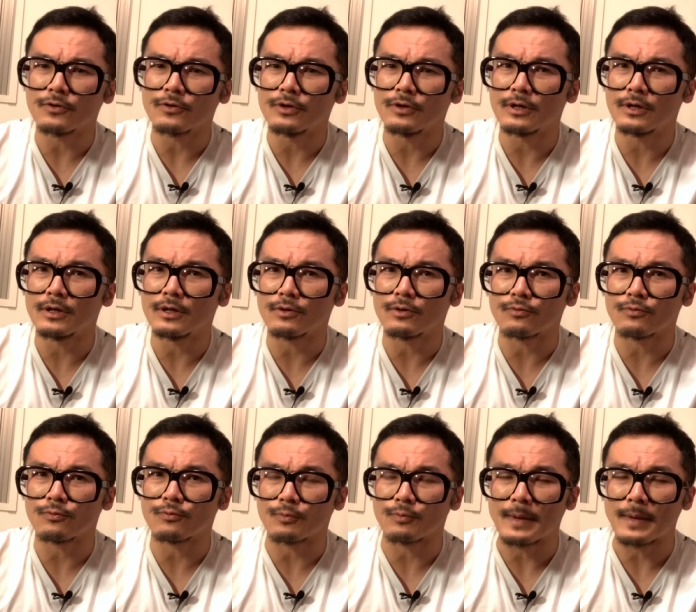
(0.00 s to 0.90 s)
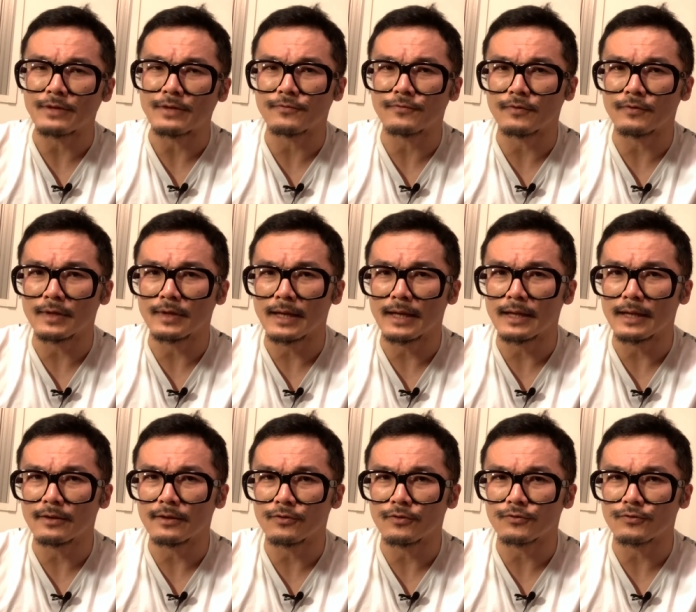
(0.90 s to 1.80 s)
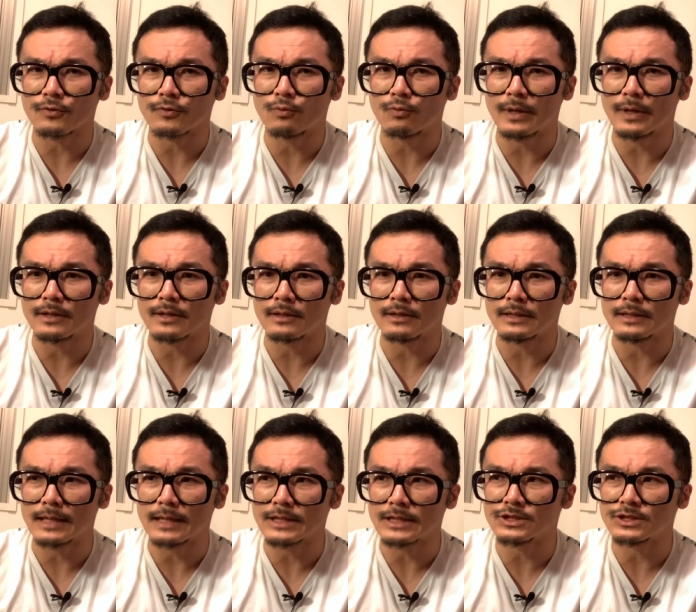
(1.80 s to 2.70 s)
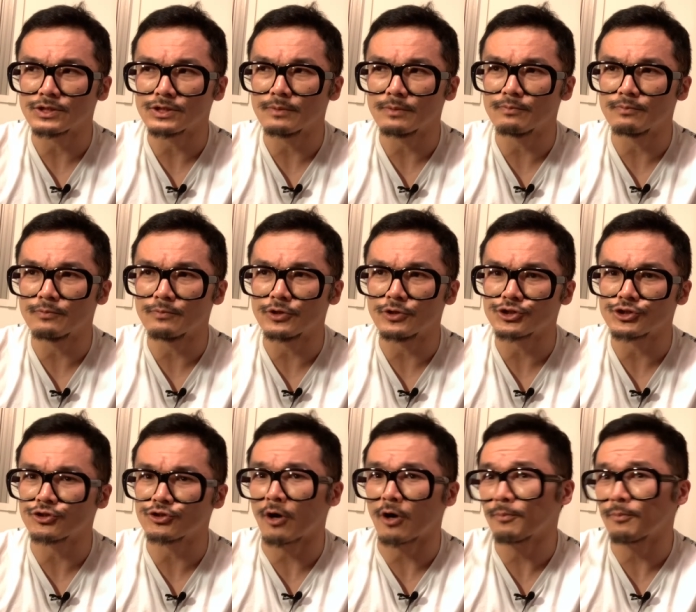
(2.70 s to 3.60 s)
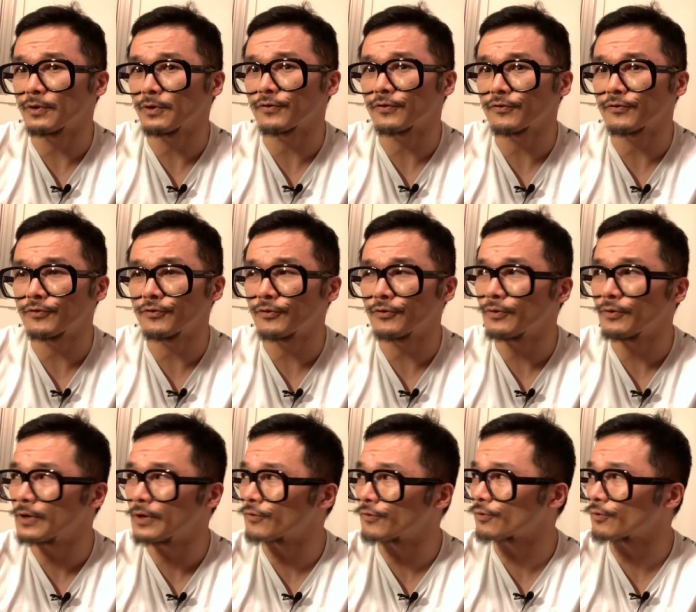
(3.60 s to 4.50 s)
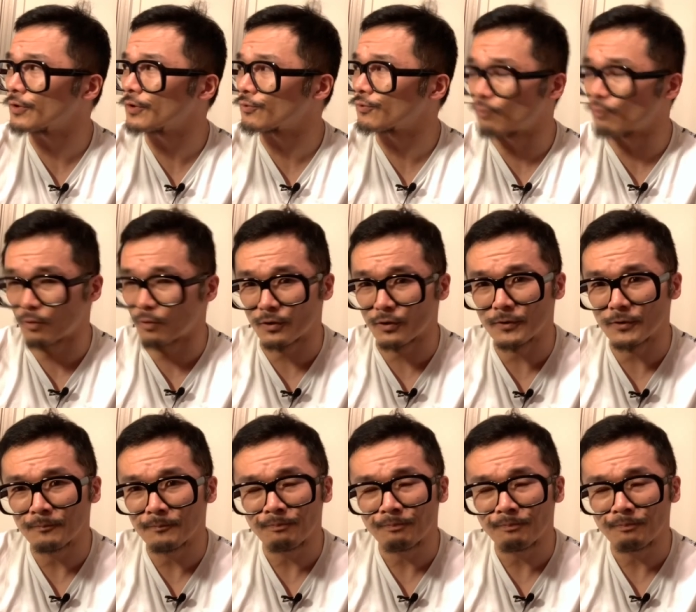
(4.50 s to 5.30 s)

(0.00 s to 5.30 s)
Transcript: uh, Remains of the Day, there's a quite a nice sharpness to his, his work.